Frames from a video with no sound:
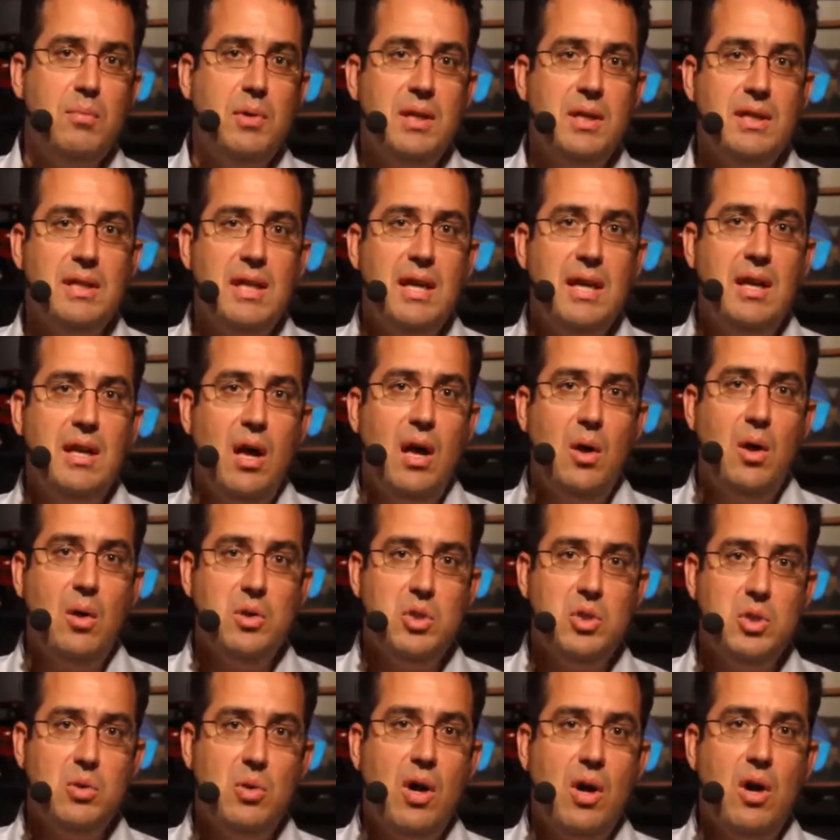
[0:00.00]
but then
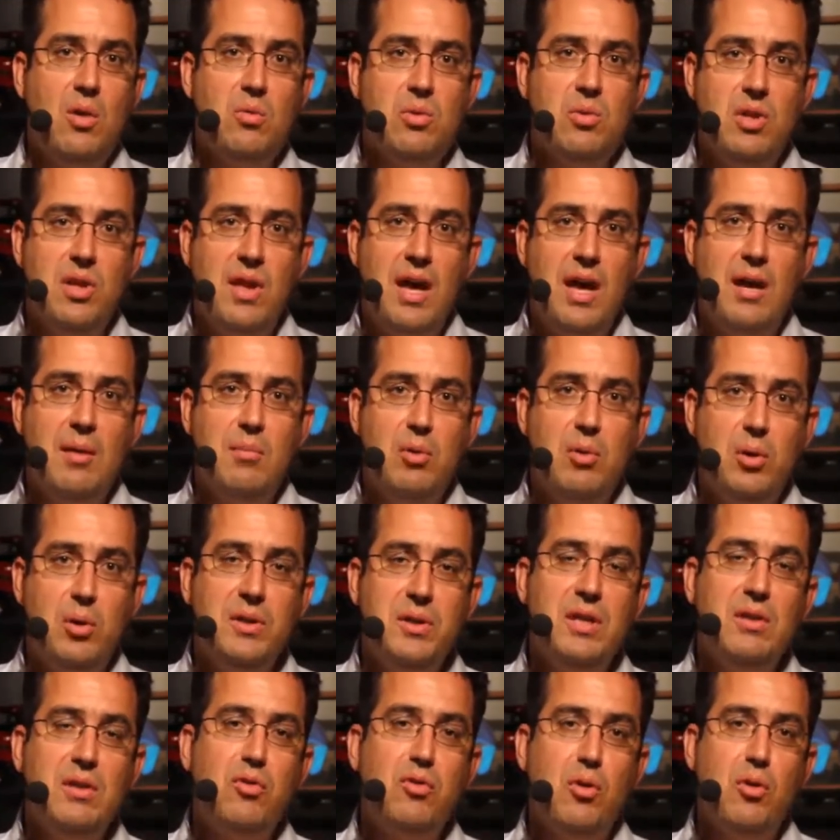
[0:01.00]
also how reliable
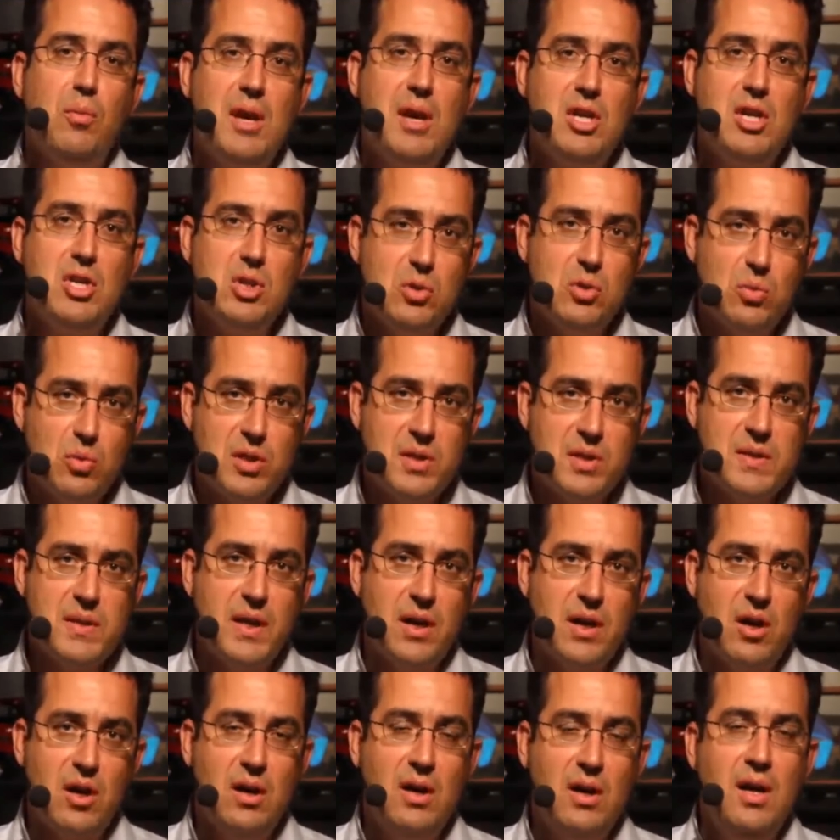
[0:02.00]
the information was
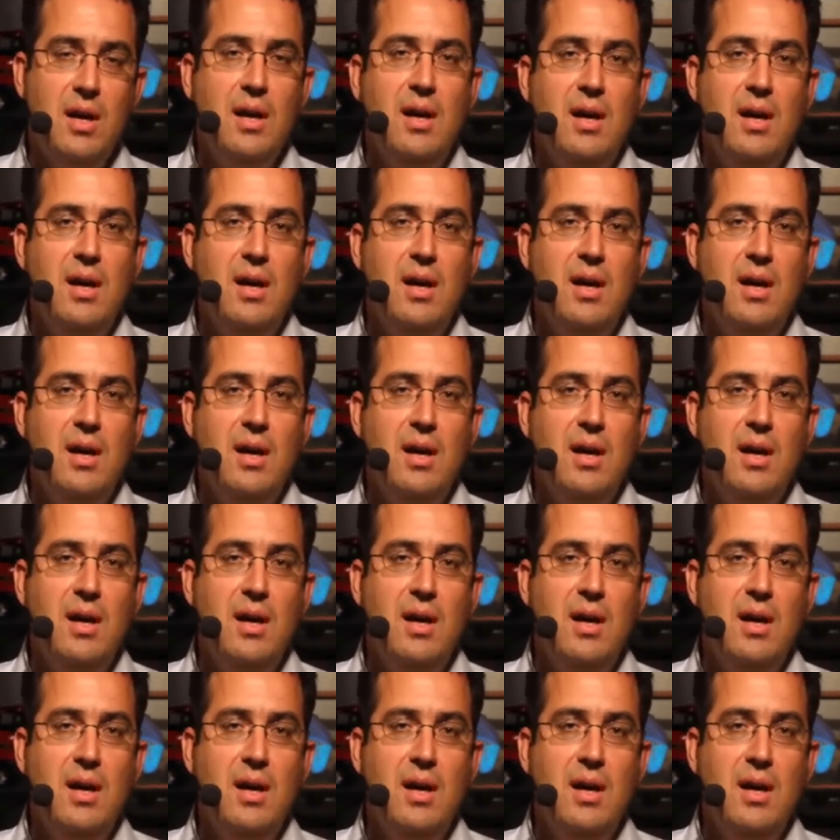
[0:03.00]
there